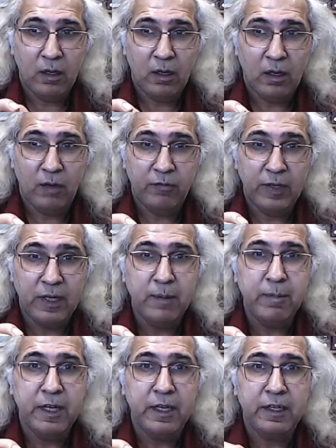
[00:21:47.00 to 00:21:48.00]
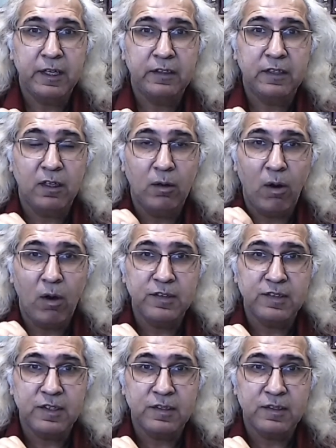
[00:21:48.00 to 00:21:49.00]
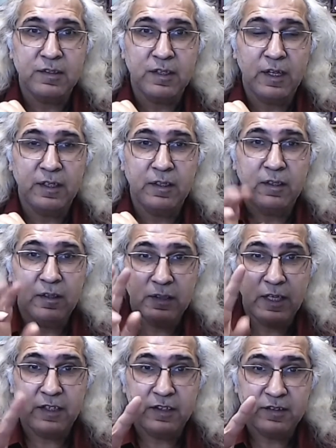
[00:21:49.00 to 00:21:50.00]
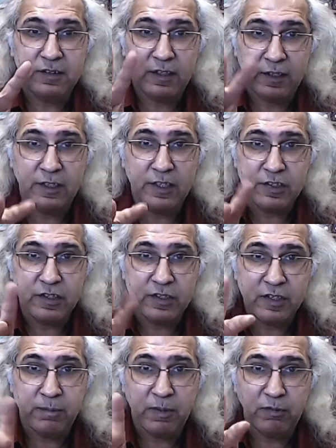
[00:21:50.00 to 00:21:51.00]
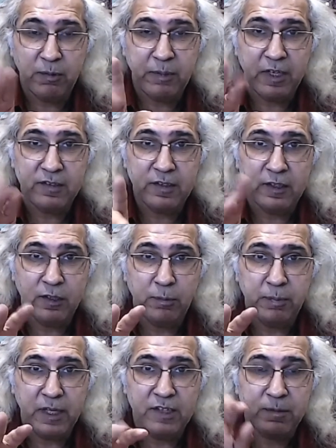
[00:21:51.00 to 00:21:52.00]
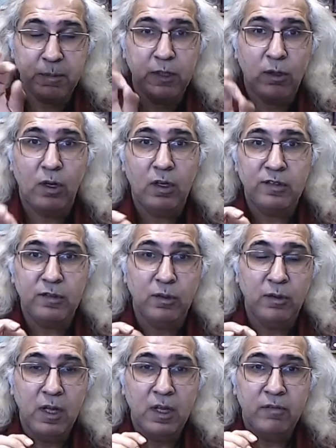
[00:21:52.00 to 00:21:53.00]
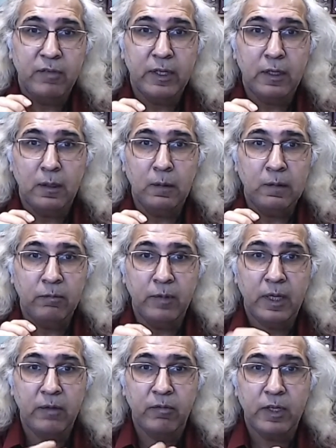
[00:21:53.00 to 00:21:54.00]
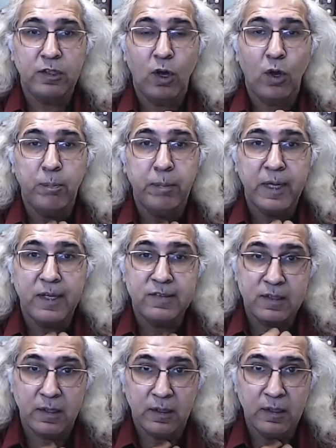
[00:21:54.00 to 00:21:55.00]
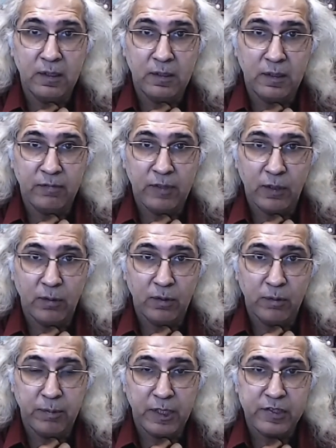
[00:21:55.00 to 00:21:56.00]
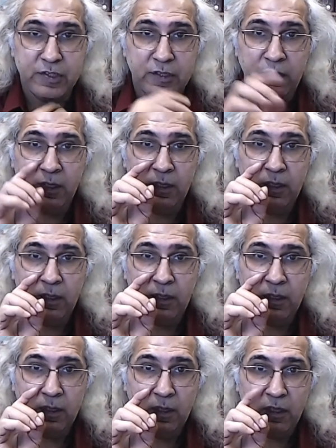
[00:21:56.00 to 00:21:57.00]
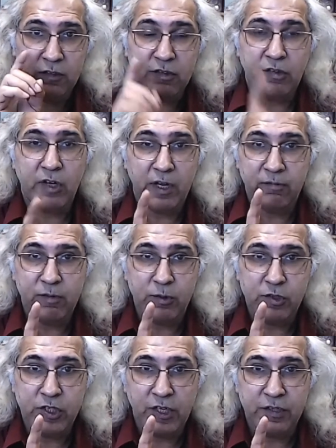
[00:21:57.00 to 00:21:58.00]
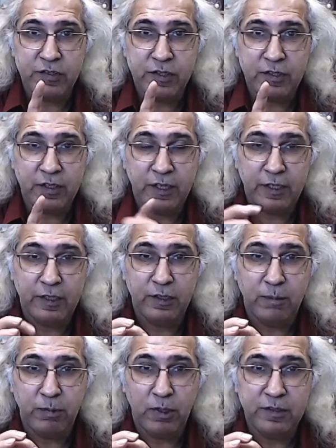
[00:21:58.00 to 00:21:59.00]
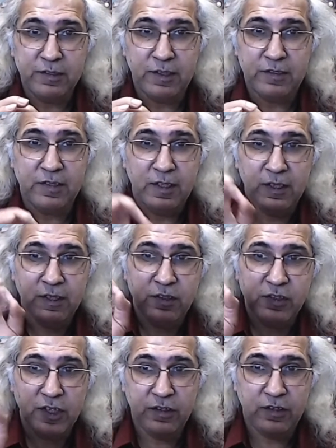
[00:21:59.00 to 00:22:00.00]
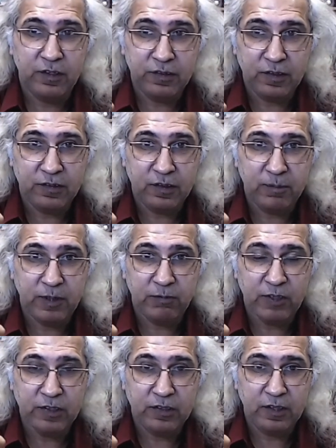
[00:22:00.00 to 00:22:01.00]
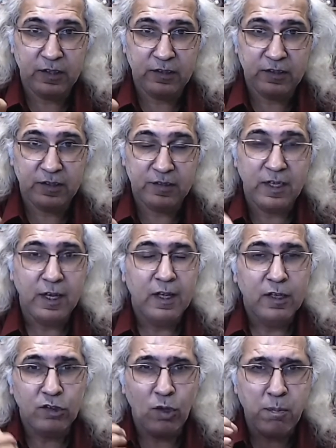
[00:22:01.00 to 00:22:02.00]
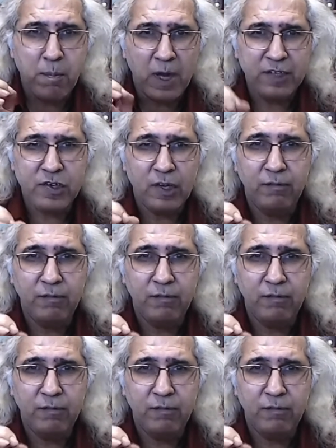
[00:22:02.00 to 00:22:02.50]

of eliminating the causes, right? That is the relationship of oppressor and oppressed, but also figure out a way where the oppressed learn of their own oppression and strive to change it, and in the process, change the system in which they exist. So much of